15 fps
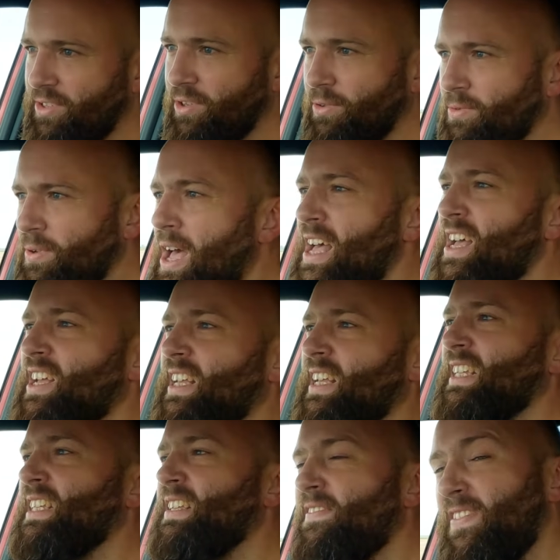still
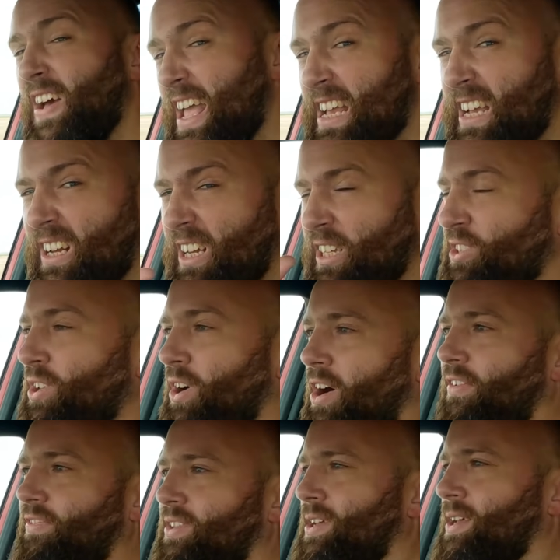vaguely
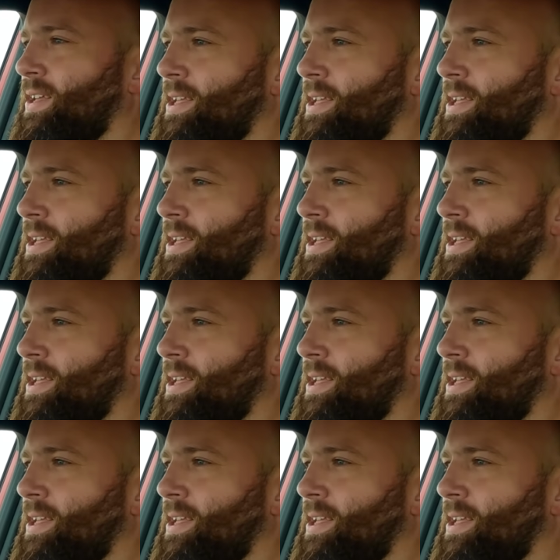soft.